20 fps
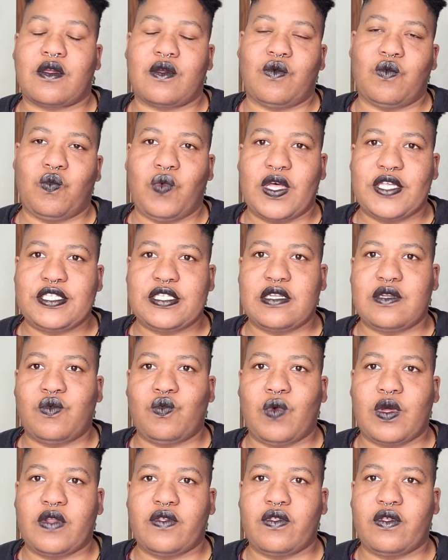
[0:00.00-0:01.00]
wasn't
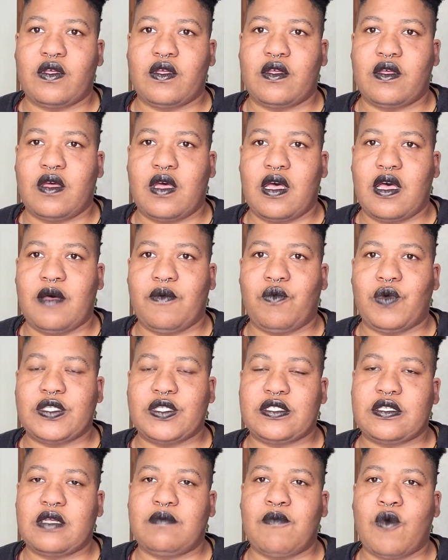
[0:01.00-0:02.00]
one of the
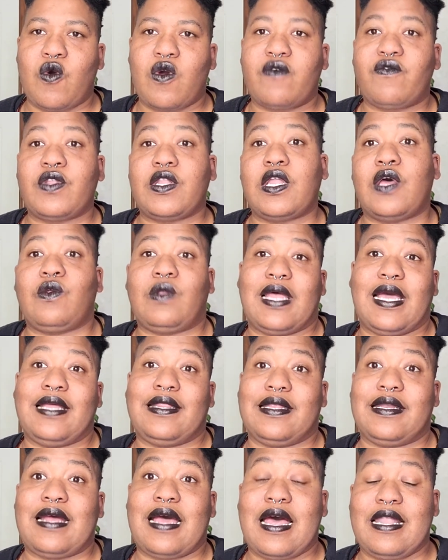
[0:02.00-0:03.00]
was more of a low light
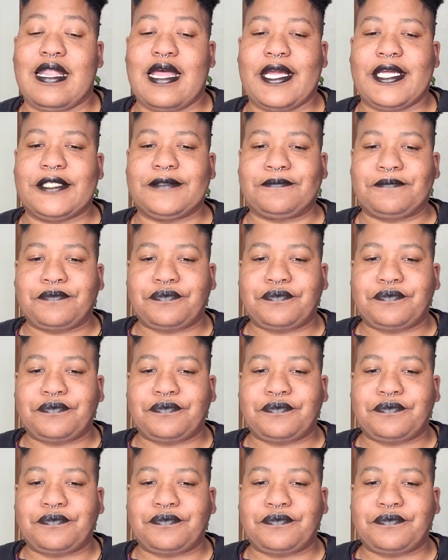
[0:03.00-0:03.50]
than a highlight.